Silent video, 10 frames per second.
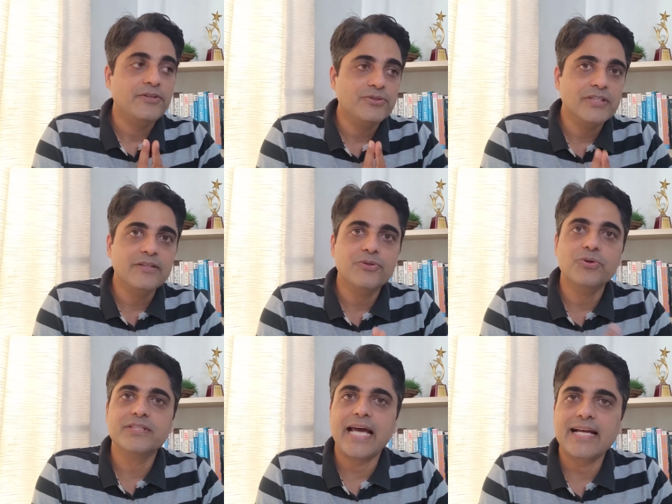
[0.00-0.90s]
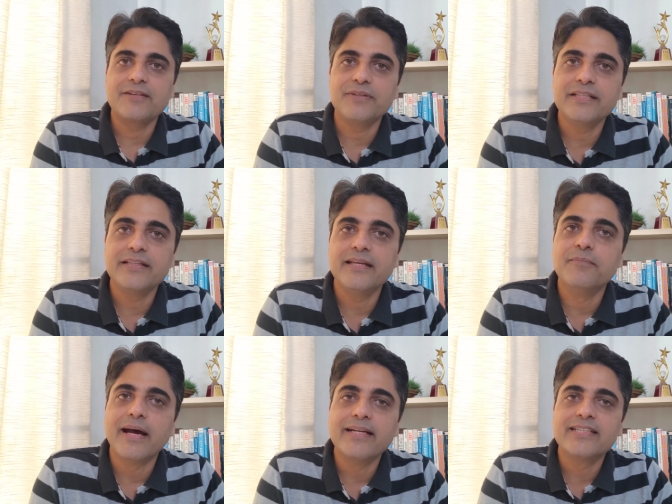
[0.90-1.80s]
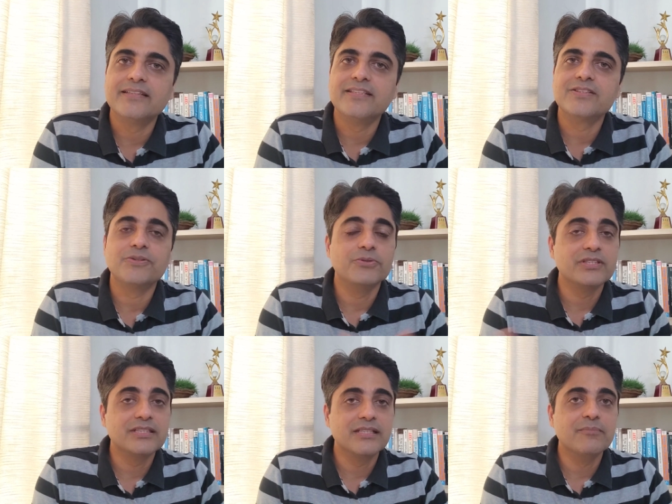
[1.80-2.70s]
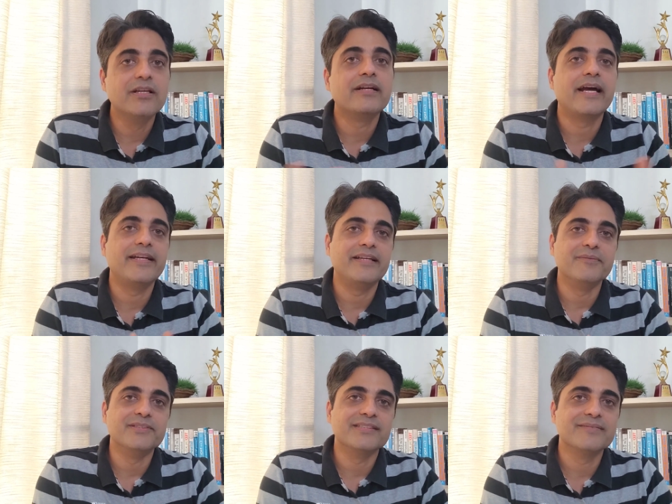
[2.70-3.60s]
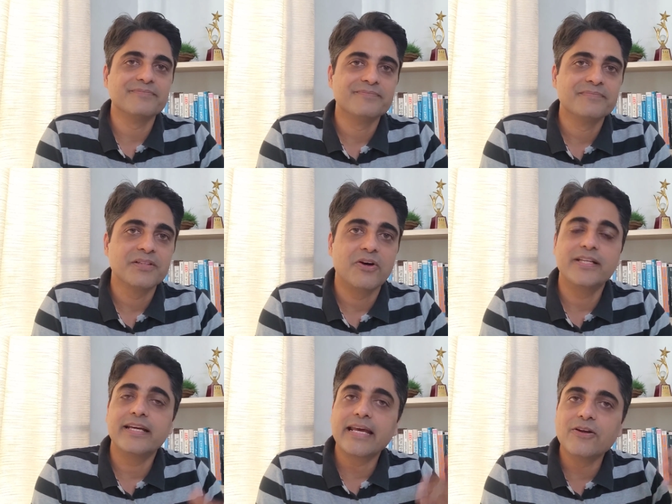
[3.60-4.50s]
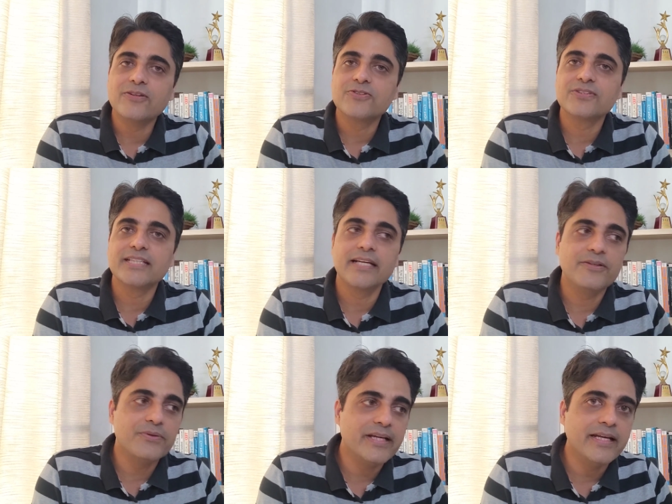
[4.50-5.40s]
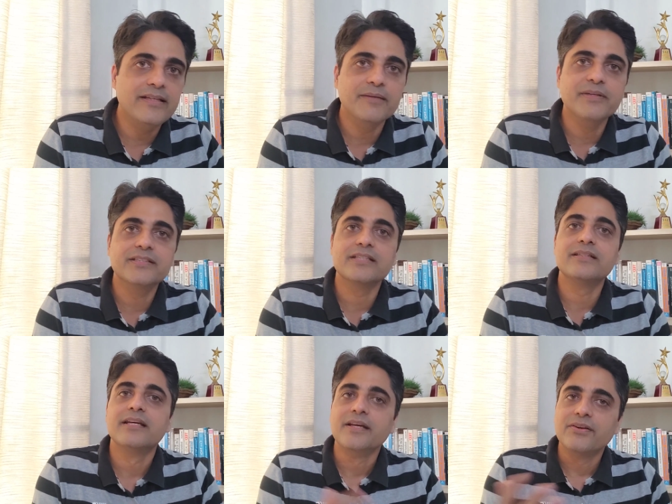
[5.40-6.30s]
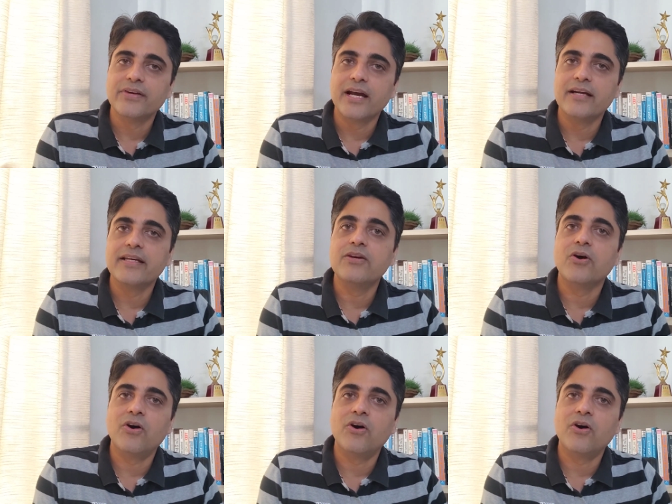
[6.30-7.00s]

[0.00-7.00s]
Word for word: Using those activity, they might suggest you similar items. Or they can also send you intimation regarding